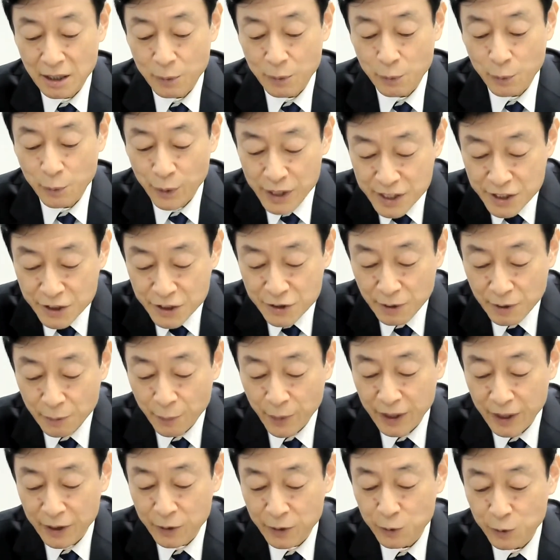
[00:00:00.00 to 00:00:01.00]
reached a
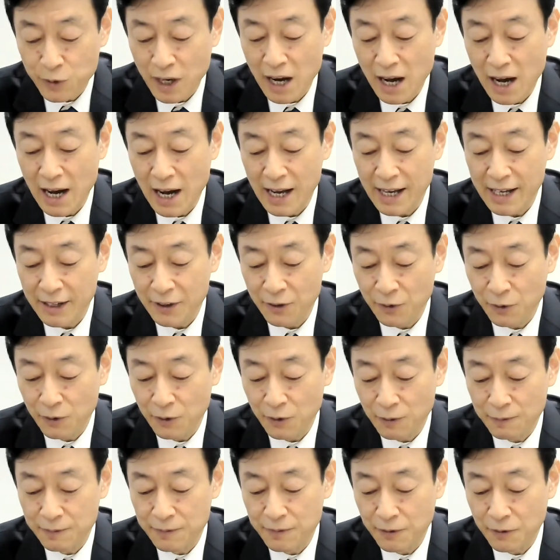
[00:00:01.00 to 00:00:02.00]
record high
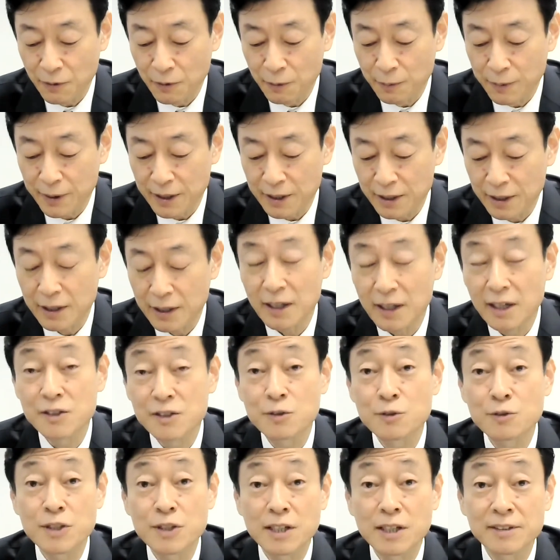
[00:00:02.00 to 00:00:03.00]
of over
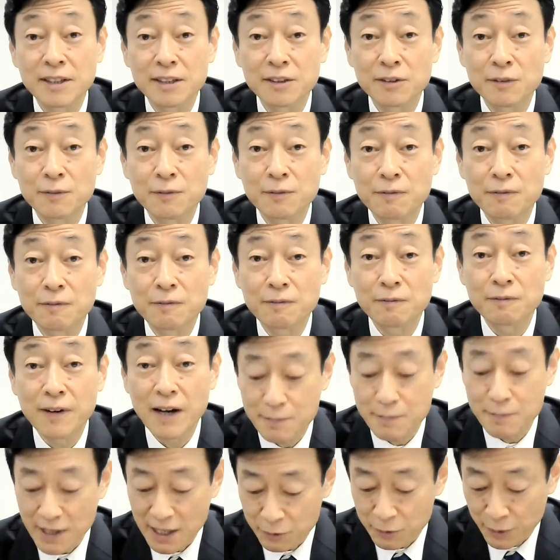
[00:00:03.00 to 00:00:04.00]

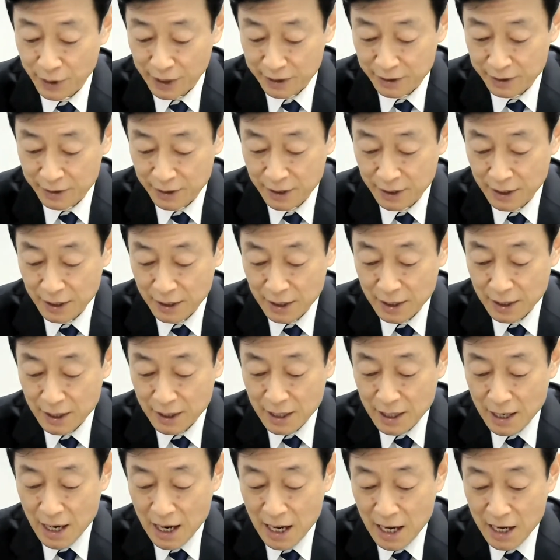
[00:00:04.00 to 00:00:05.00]
2,500
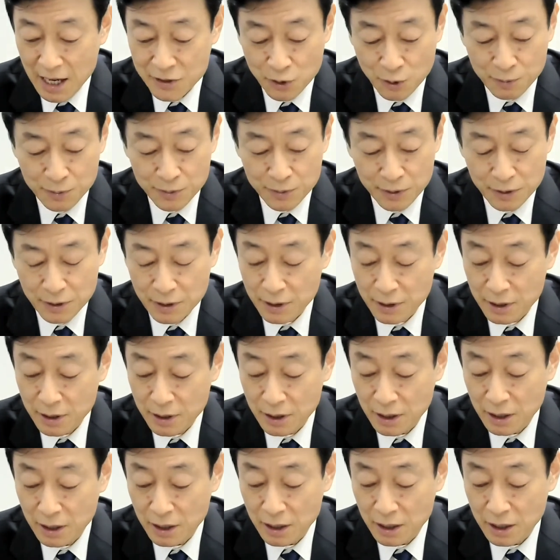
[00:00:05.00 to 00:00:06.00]
as of
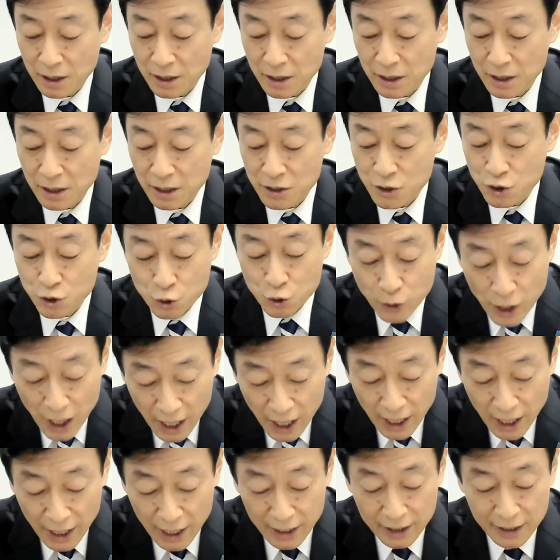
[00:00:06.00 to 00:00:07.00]

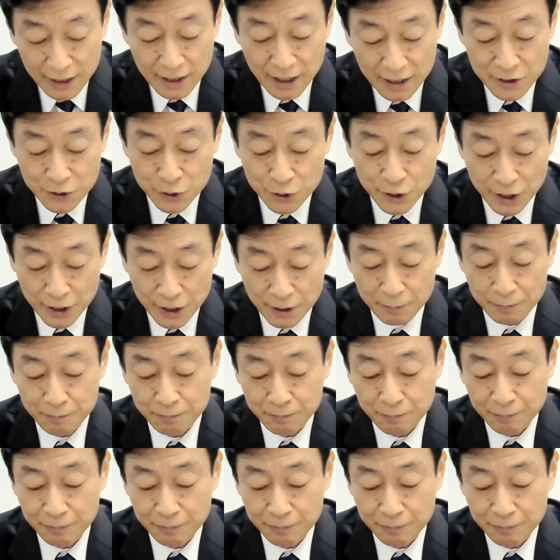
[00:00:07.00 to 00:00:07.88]
July last year.